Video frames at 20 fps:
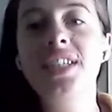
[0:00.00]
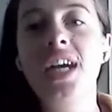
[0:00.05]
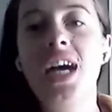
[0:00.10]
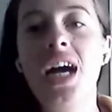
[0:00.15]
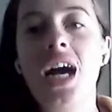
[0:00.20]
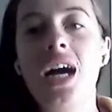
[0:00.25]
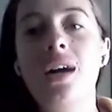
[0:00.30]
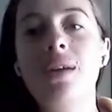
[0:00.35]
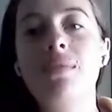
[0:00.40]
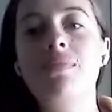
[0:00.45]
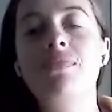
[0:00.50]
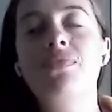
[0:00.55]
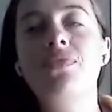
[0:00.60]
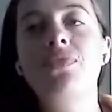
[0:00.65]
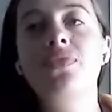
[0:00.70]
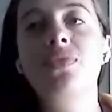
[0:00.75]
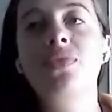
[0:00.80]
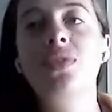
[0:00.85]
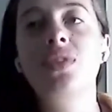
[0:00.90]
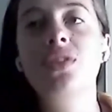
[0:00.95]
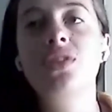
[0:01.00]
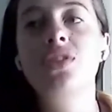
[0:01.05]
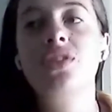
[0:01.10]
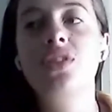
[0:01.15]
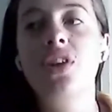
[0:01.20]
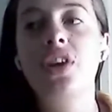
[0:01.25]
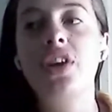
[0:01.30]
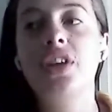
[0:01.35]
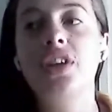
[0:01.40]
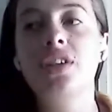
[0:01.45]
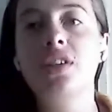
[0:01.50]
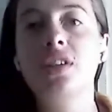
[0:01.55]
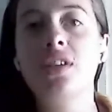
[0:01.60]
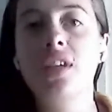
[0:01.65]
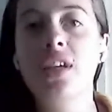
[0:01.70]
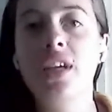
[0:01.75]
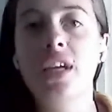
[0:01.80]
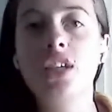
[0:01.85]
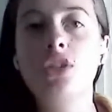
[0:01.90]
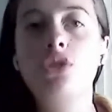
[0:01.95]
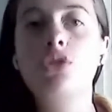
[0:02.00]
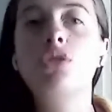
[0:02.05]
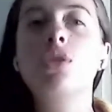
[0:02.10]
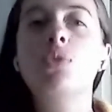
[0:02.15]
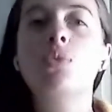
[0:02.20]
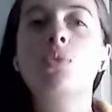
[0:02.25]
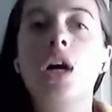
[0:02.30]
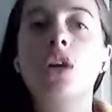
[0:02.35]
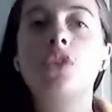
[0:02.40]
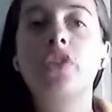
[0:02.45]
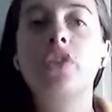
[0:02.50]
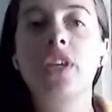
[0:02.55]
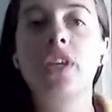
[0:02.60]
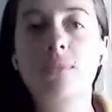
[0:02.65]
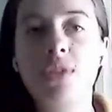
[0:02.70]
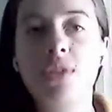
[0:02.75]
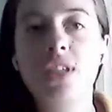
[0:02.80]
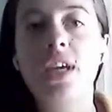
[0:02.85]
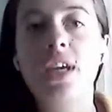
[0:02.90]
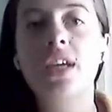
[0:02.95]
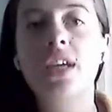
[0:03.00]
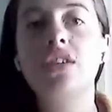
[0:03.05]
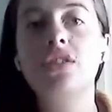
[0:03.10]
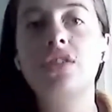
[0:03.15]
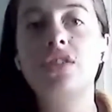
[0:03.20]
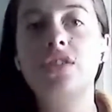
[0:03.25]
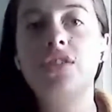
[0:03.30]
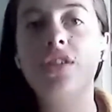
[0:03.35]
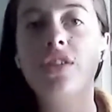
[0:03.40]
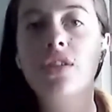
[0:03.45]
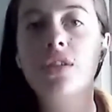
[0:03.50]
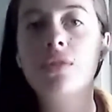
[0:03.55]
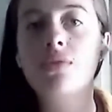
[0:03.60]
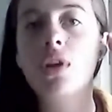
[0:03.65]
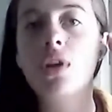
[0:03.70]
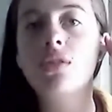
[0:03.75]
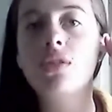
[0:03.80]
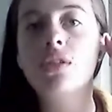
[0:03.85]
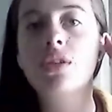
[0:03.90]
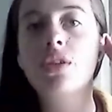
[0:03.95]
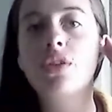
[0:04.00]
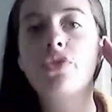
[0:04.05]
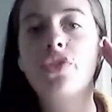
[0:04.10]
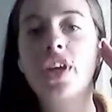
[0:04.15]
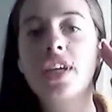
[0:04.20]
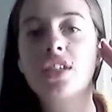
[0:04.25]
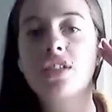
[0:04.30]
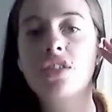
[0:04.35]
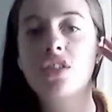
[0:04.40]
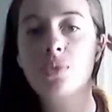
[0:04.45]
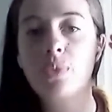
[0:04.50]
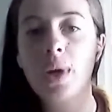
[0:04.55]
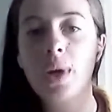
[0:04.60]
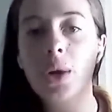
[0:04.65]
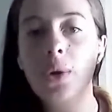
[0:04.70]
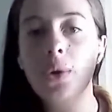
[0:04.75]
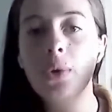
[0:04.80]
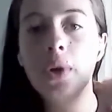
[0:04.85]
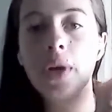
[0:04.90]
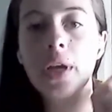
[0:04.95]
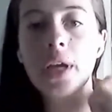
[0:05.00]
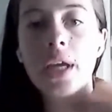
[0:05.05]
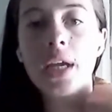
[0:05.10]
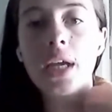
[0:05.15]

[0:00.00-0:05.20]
Um, okay. So it took a while for him to get used to the roll on effect as well.